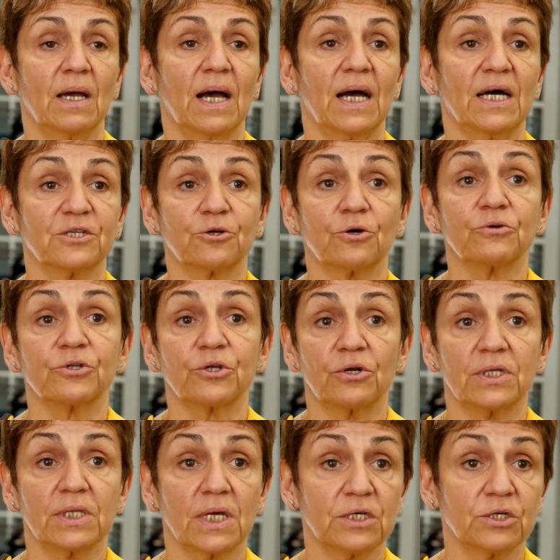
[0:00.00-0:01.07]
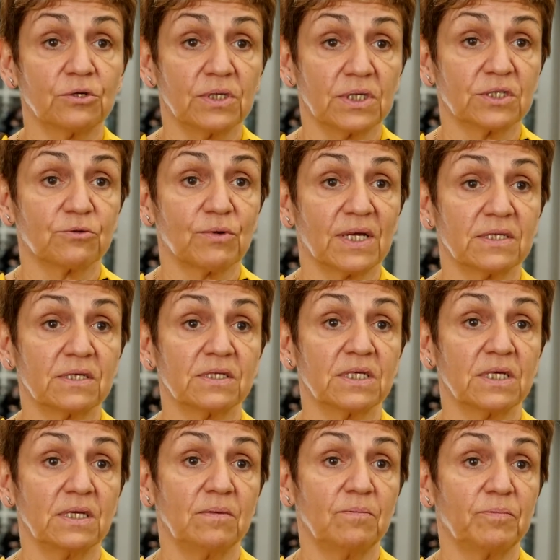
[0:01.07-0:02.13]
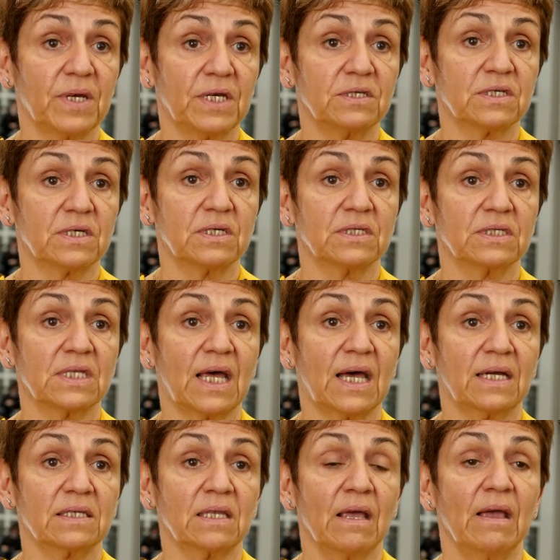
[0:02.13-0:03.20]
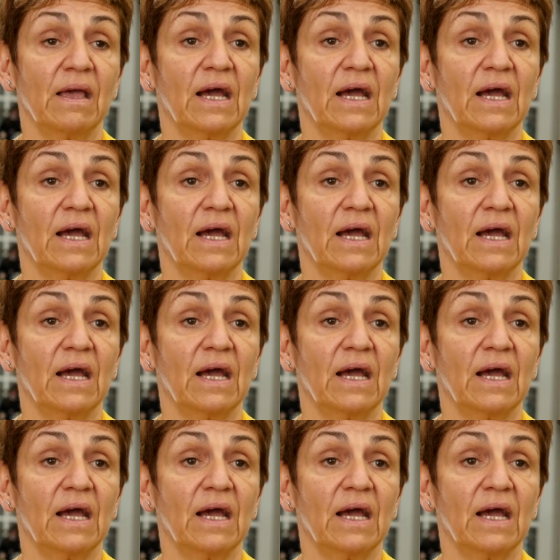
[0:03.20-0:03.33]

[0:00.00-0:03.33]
as consolidation strategy in patients that